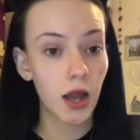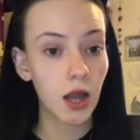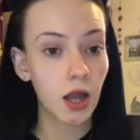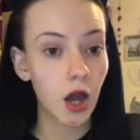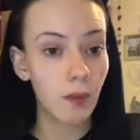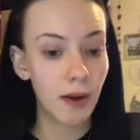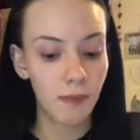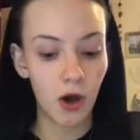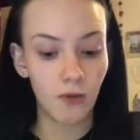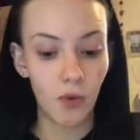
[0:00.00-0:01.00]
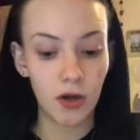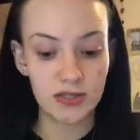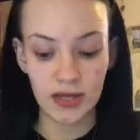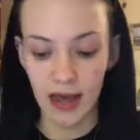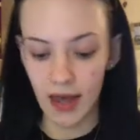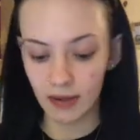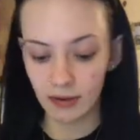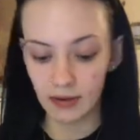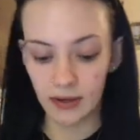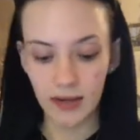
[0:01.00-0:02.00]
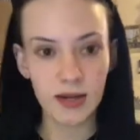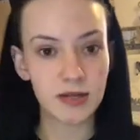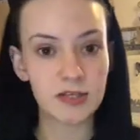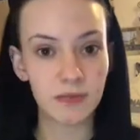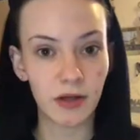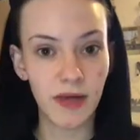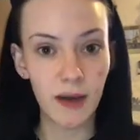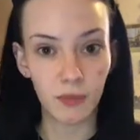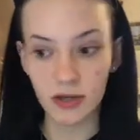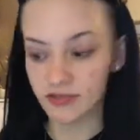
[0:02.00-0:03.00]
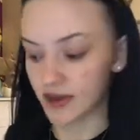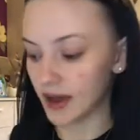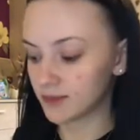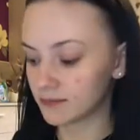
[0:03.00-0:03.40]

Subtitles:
Got my pot of water there. Nearly spilt that, but it's fine.